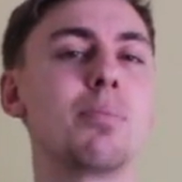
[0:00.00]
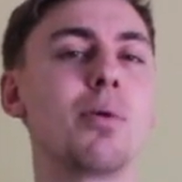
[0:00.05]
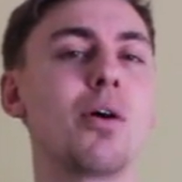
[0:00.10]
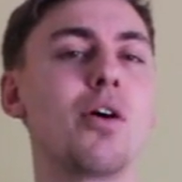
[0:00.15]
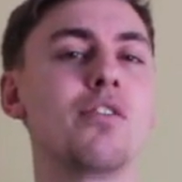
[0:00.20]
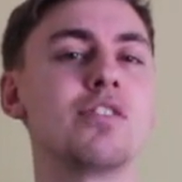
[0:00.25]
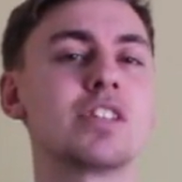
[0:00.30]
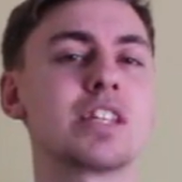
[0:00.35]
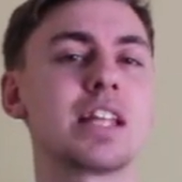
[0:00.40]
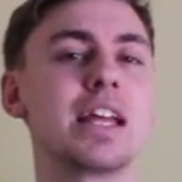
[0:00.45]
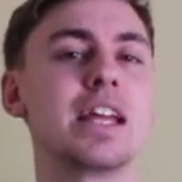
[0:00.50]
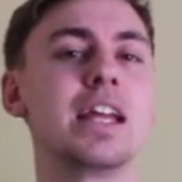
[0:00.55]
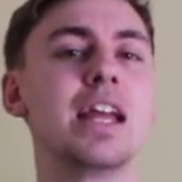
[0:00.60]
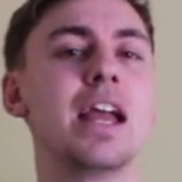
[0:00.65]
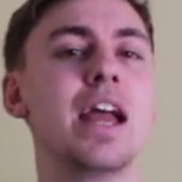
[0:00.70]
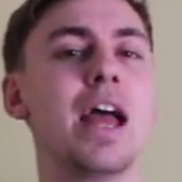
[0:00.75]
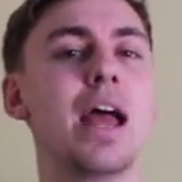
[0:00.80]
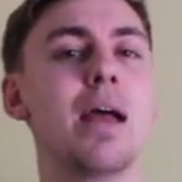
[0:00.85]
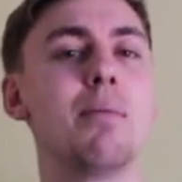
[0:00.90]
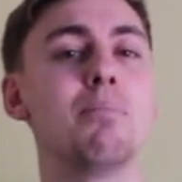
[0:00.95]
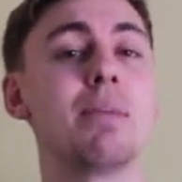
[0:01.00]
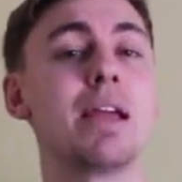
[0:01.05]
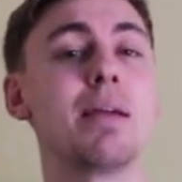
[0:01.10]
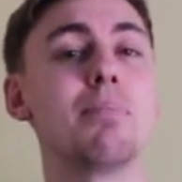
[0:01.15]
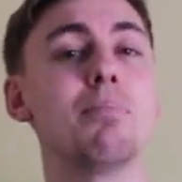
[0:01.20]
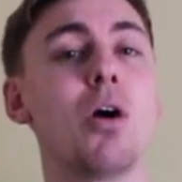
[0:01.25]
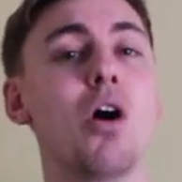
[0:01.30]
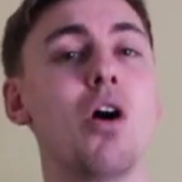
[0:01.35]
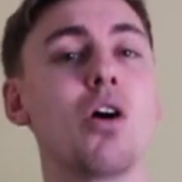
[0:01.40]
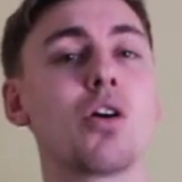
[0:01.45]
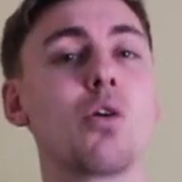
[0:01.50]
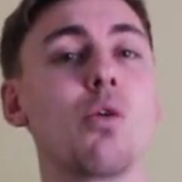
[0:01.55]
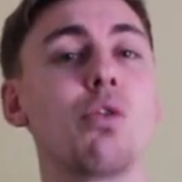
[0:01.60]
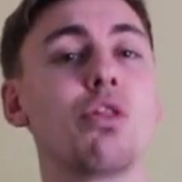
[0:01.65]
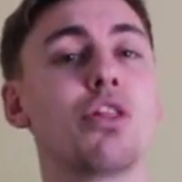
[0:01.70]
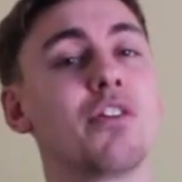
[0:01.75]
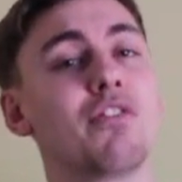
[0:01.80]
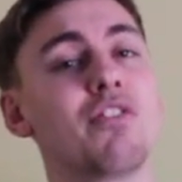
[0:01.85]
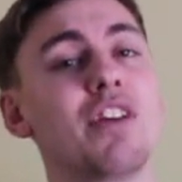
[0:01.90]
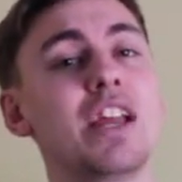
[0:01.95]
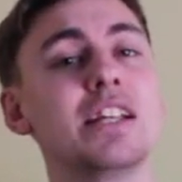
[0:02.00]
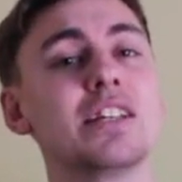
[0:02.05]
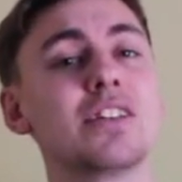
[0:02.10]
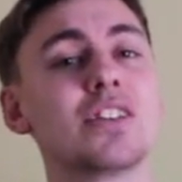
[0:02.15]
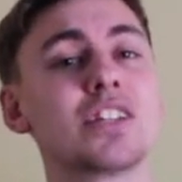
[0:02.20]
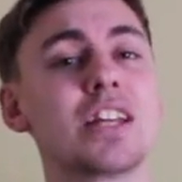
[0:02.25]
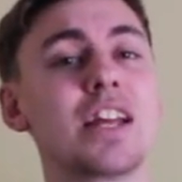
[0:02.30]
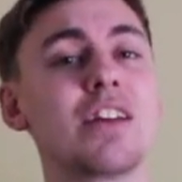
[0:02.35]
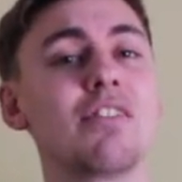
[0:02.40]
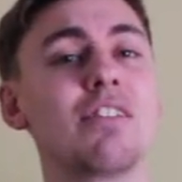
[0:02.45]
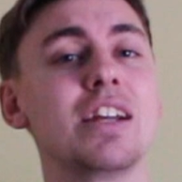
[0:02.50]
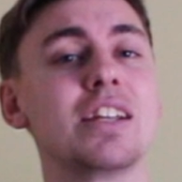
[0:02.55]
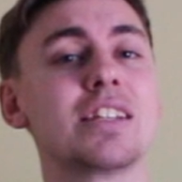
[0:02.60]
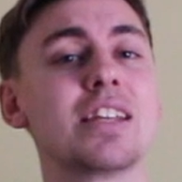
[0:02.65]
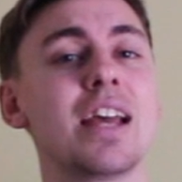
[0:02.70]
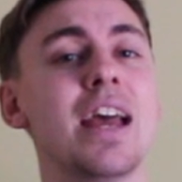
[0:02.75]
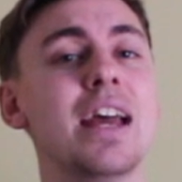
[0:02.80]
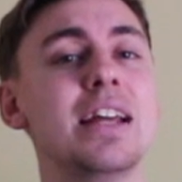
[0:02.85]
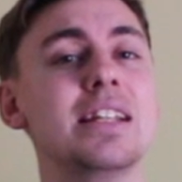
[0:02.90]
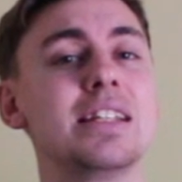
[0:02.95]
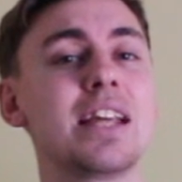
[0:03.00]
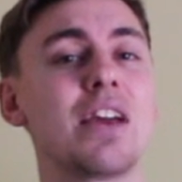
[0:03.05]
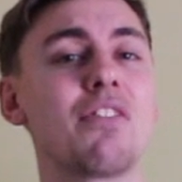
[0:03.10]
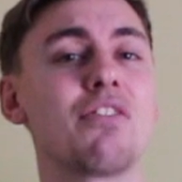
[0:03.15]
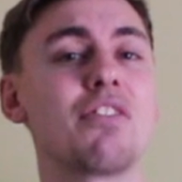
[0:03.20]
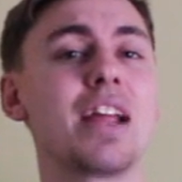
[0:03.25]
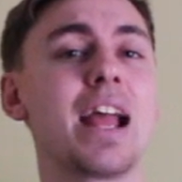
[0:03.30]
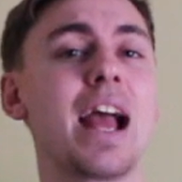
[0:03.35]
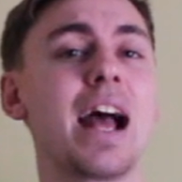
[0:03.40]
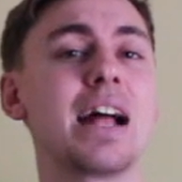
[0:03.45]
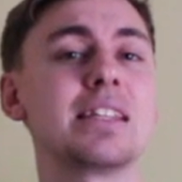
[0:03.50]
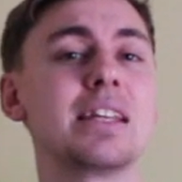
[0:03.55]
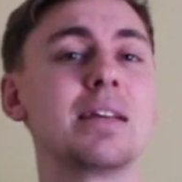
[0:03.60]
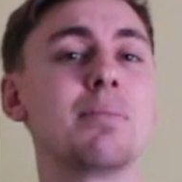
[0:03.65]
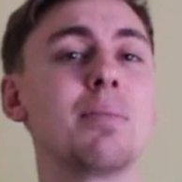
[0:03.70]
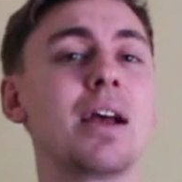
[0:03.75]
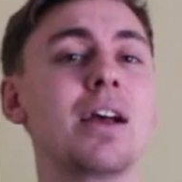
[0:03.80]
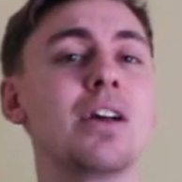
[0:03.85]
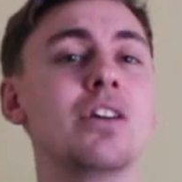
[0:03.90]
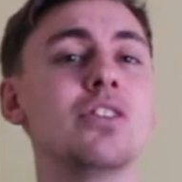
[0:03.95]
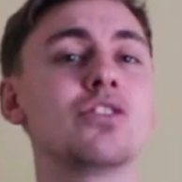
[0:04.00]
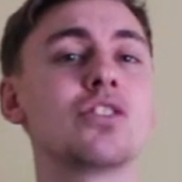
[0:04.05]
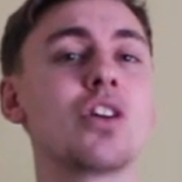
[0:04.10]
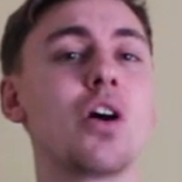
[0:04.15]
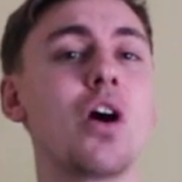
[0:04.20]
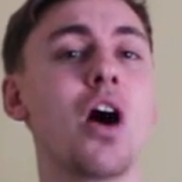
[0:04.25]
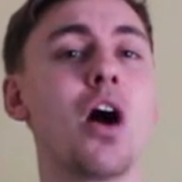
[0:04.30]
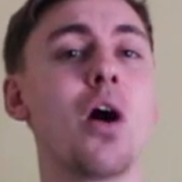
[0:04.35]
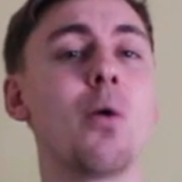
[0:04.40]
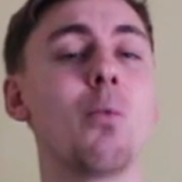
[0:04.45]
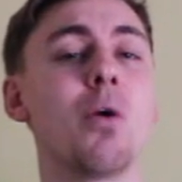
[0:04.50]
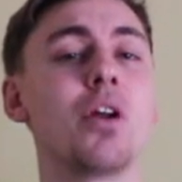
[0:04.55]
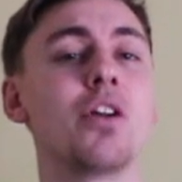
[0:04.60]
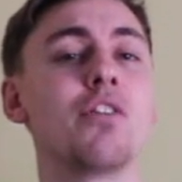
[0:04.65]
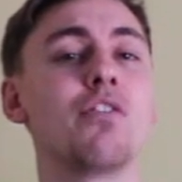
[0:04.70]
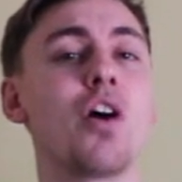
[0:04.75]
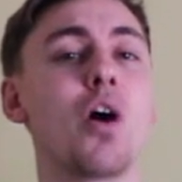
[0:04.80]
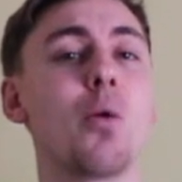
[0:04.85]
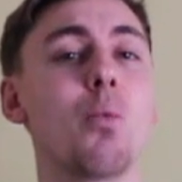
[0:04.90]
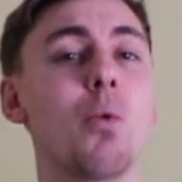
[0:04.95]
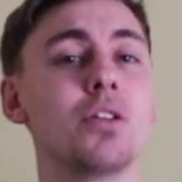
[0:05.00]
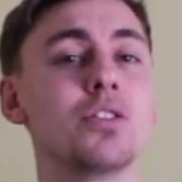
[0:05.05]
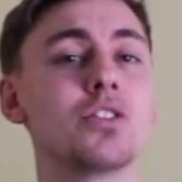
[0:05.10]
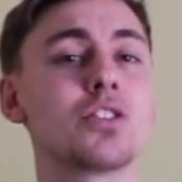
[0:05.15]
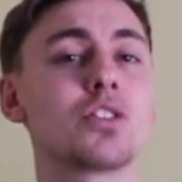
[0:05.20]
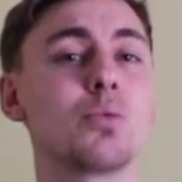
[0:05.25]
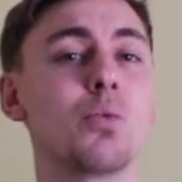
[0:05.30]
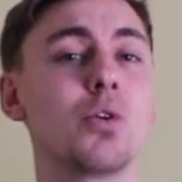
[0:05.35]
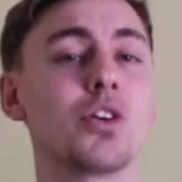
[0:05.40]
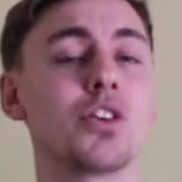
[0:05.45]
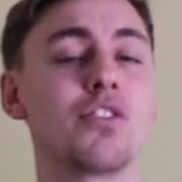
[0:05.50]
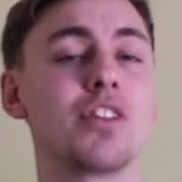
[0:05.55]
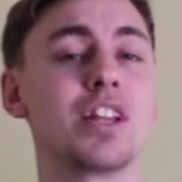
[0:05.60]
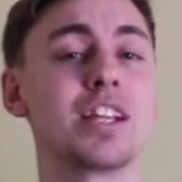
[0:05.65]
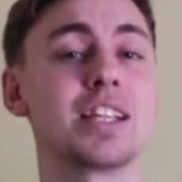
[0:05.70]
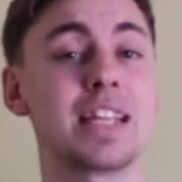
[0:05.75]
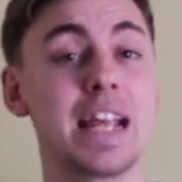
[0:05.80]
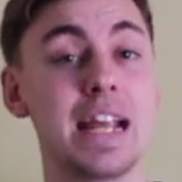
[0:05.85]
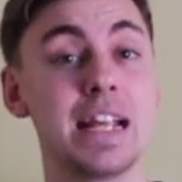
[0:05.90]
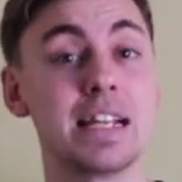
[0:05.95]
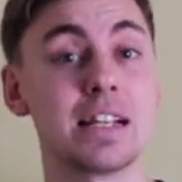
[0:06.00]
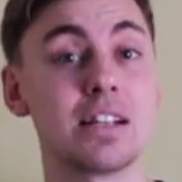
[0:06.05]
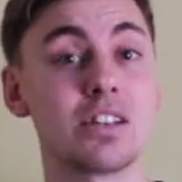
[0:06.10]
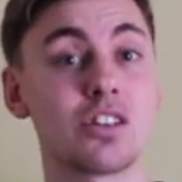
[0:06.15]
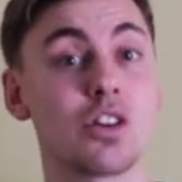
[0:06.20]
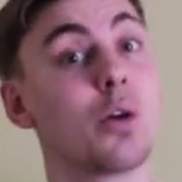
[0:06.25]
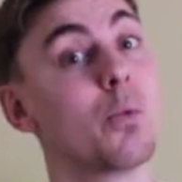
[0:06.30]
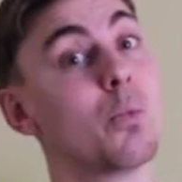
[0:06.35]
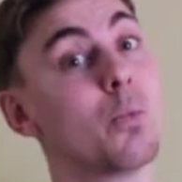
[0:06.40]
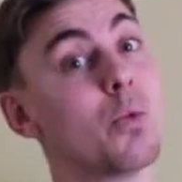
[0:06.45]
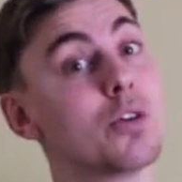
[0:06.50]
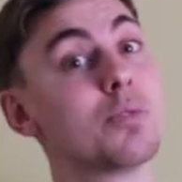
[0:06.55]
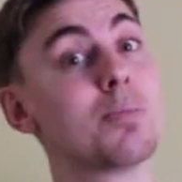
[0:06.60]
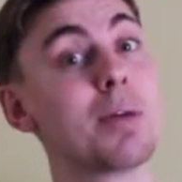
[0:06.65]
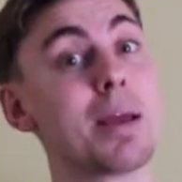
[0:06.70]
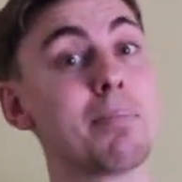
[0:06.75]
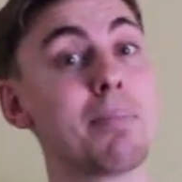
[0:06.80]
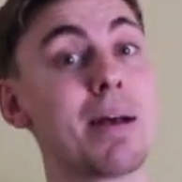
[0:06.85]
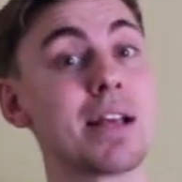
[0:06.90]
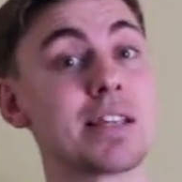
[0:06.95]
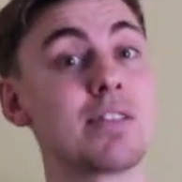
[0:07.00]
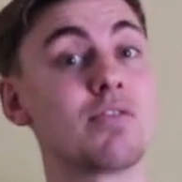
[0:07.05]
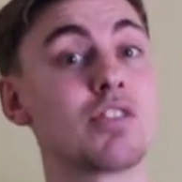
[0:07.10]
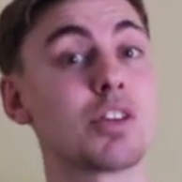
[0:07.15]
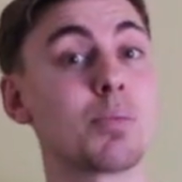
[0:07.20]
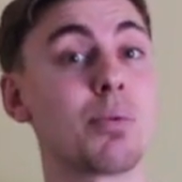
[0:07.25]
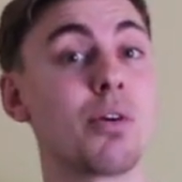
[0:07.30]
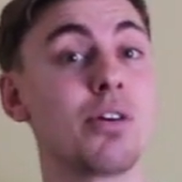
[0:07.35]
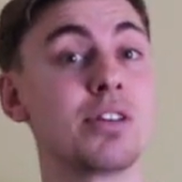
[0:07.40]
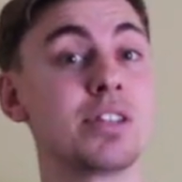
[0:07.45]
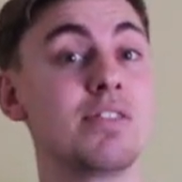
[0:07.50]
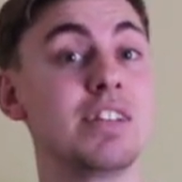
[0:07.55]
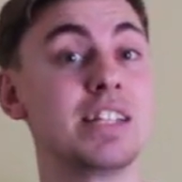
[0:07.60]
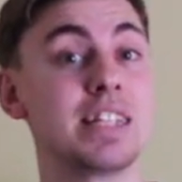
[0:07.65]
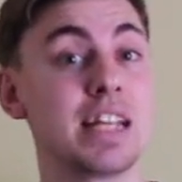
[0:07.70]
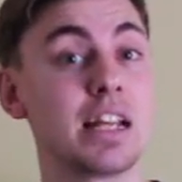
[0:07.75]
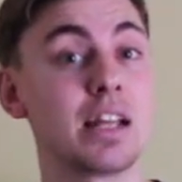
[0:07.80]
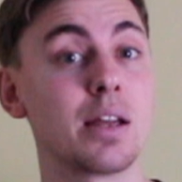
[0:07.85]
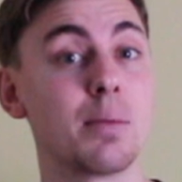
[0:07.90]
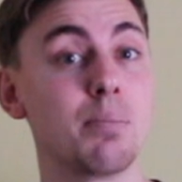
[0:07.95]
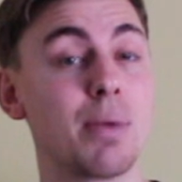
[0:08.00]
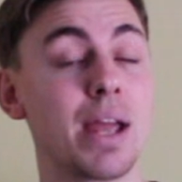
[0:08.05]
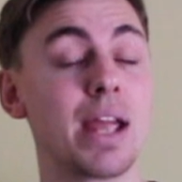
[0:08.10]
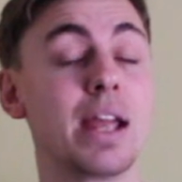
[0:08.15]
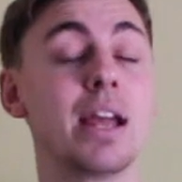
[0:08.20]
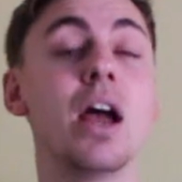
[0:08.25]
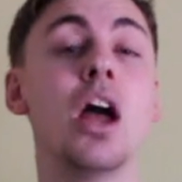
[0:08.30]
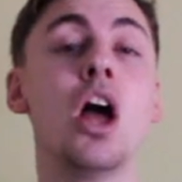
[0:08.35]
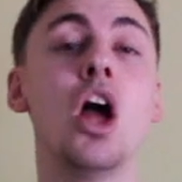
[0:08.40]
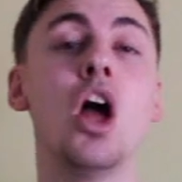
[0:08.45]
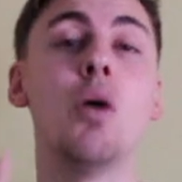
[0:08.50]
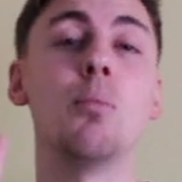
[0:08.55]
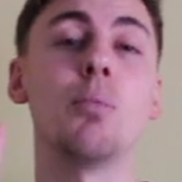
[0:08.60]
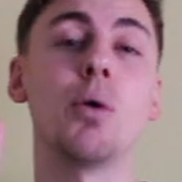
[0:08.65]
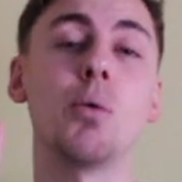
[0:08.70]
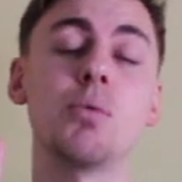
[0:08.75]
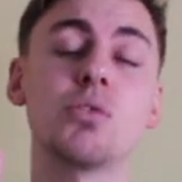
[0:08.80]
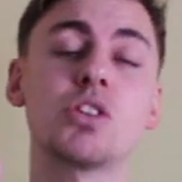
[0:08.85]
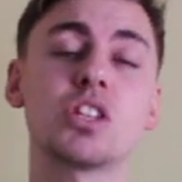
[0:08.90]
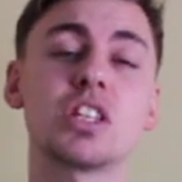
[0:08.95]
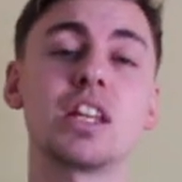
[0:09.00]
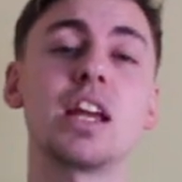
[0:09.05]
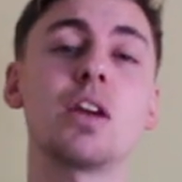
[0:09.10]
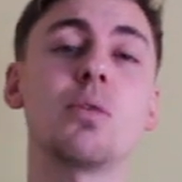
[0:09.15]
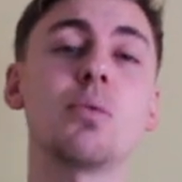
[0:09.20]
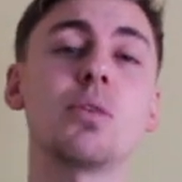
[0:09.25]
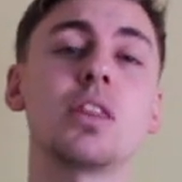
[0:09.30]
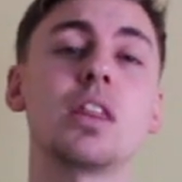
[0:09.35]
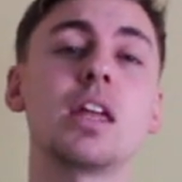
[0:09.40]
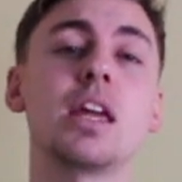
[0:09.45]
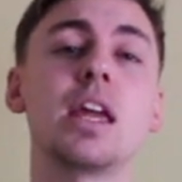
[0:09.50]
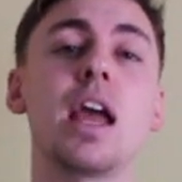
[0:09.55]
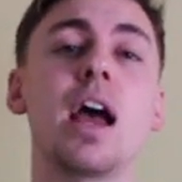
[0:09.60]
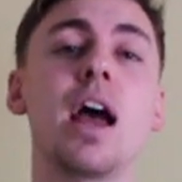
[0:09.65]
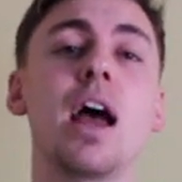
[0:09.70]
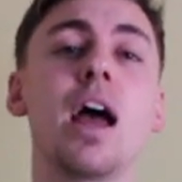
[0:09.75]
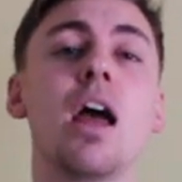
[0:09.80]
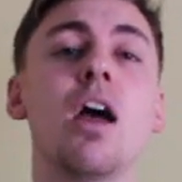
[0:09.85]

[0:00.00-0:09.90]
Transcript: But obviously, me and Mark on the feeder series definitely had him as one of our ones to watch for the season. So it would be a massive surprise if he didn't compete. But we'll stick with the